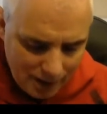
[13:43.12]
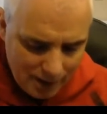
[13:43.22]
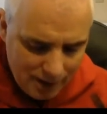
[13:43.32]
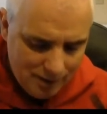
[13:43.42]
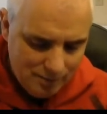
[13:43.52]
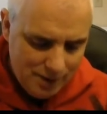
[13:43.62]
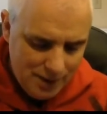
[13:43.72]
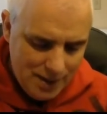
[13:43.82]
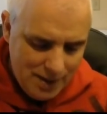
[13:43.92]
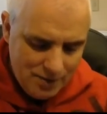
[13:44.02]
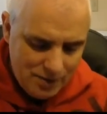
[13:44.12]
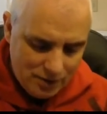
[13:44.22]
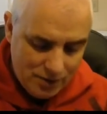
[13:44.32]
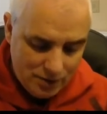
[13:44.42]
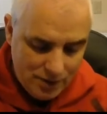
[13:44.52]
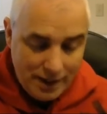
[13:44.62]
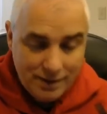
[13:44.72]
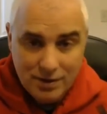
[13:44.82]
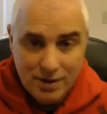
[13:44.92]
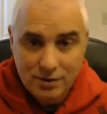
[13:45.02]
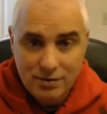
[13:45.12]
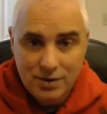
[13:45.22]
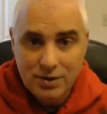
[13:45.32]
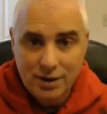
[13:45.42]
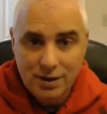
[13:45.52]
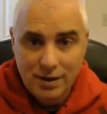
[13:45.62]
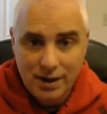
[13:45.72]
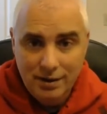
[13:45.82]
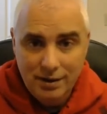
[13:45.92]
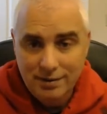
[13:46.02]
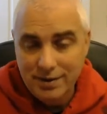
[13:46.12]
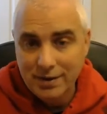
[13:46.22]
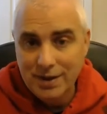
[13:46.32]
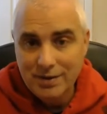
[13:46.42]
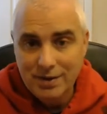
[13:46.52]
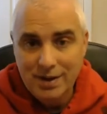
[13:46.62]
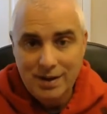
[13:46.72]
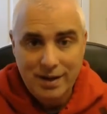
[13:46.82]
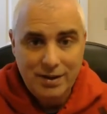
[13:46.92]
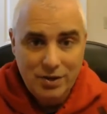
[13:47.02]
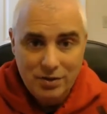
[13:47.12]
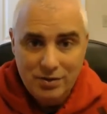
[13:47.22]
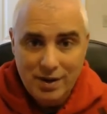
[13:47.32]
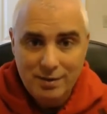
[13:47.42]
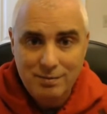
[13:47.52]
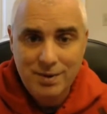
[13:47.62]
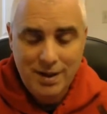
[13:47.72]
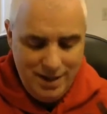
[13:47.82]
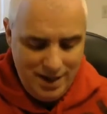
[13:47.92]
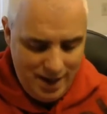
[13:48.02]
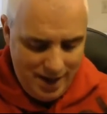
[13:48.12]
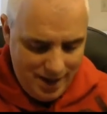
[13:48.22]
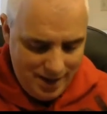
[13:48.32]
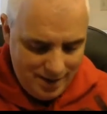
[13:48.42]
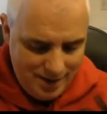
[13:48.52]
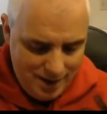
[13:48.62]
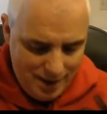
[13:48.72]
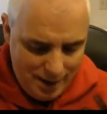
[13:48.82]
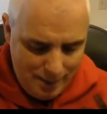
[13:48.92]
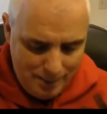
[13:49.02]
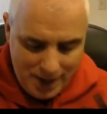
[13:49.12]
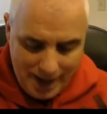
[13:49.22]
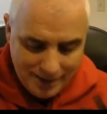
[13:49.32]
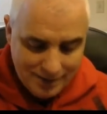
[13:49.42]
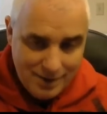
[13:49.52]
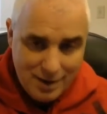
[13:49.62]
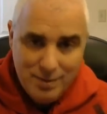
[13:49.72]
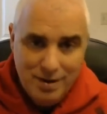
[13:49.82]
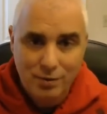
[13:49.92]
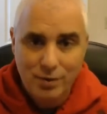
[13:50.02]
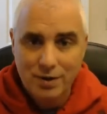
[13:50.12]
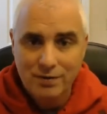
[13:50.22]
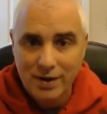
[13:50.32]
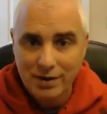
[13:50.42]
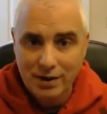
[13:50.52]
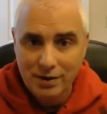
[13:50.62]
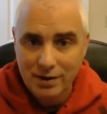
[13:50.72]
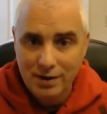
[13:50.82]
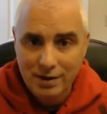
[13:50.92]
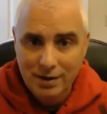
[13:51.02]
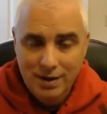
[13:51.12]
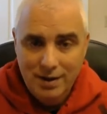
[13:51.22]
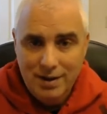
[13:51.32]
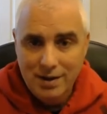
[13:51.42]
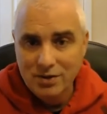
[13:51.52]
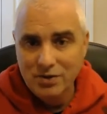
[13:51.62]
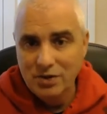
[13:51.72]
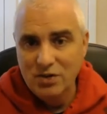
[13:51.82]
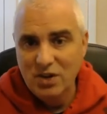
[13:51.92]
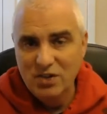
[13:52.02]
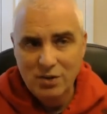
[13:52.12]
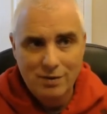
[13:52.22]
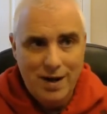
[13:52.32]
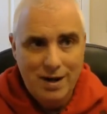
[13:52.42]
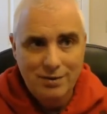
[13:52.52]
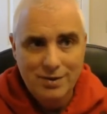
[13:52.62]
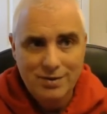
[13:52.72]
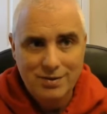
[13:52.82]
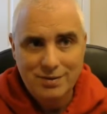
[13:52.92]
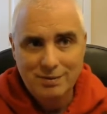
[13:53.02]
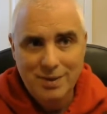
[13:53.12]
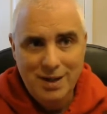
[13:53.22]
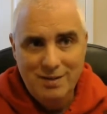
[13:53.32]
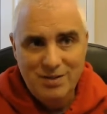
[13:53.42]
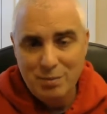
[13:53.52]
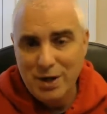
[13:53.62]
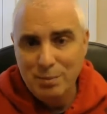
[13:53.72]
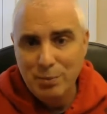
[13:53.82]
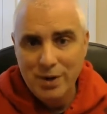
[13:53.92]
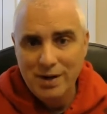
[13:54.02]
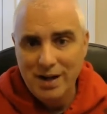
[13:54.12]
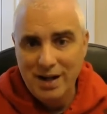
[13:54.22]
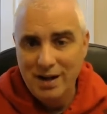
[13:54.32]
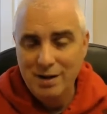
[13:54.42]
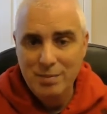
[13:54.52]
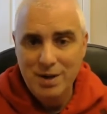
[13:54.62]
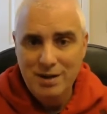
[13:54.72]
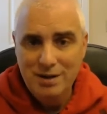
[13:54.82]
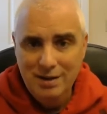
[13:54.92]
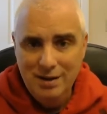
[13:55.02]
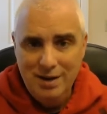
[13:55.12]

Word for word: Um, so, so take the skills that you're learning seriously, like use them and uh, practice them even when you're feeling good. You know, so, so, so if I was, somebody pointed a gun at me,